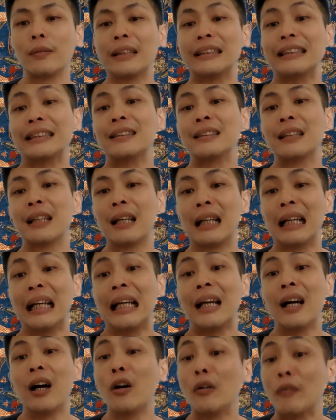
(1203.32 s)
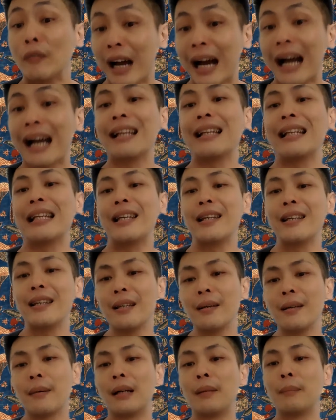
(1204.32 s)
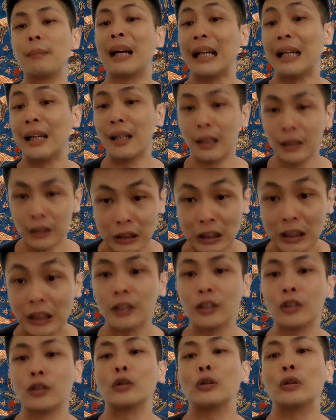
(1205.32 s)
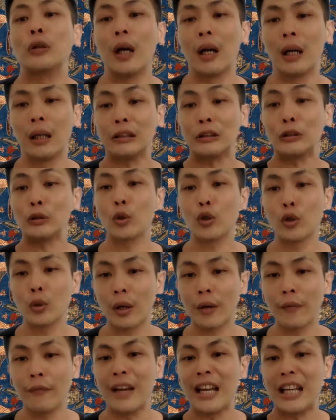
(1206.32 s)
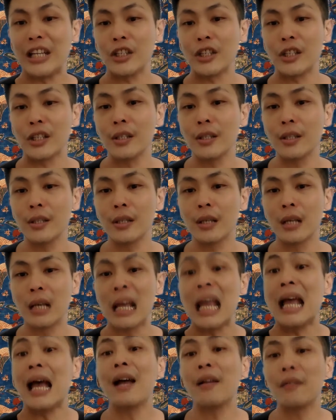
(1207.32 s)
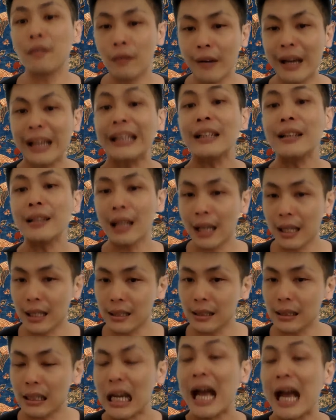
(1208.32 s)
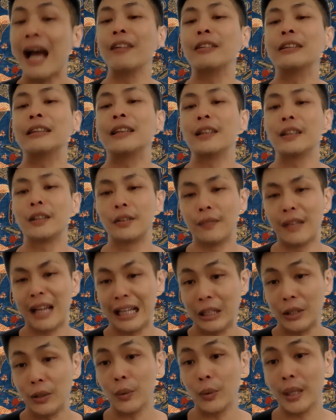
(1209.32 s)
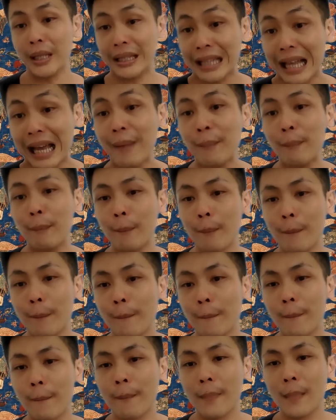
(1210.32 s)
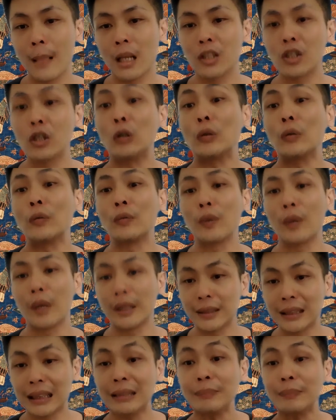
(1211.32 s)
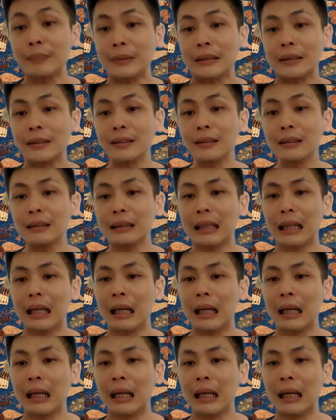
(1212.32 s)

as highly by social conventions and recognize a heritage value in them? So, for example,